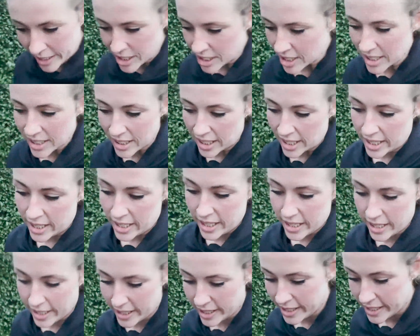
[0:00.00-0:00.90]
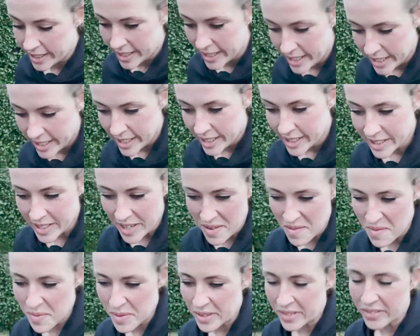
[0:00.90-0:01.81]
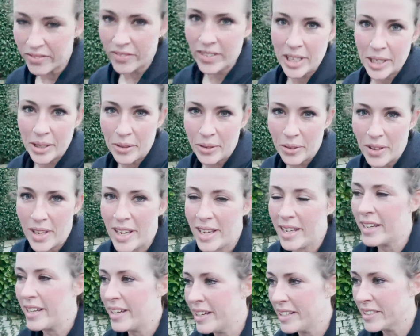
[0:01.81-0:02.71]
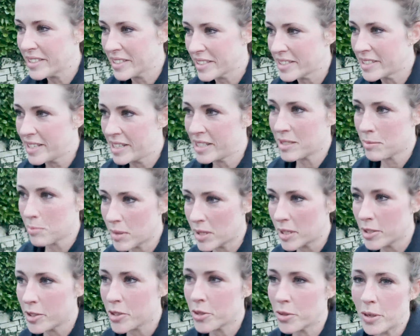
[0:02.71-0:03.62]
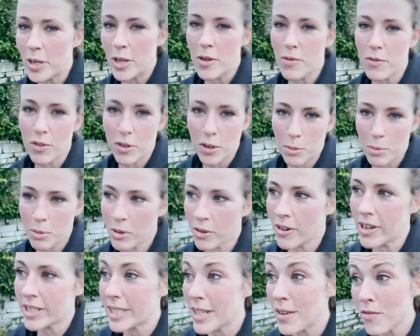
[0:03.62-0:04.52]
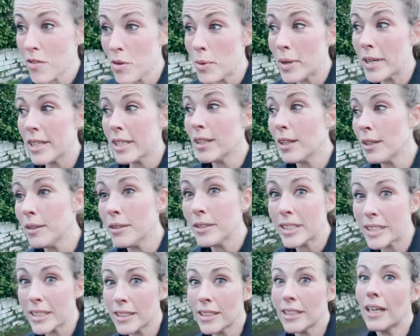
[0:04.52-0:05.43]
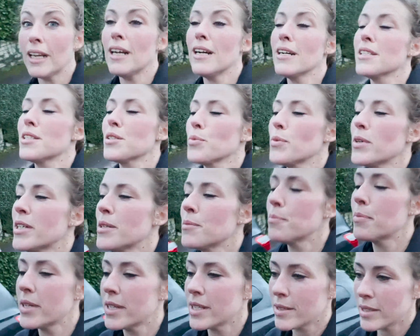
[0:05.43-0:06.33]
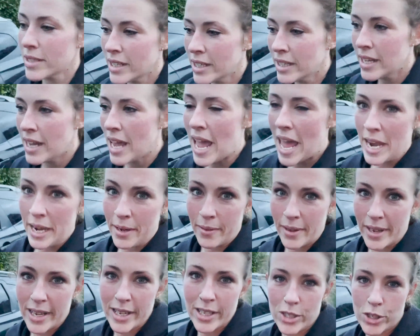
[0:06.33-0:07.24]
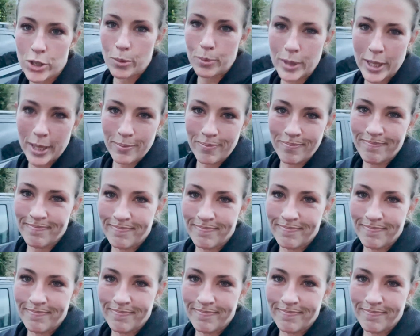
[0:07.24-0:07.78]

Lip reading: just died. So I wouldn't really call that a success, because surely you've got to progress everyone, including the last one. But anyway, job done.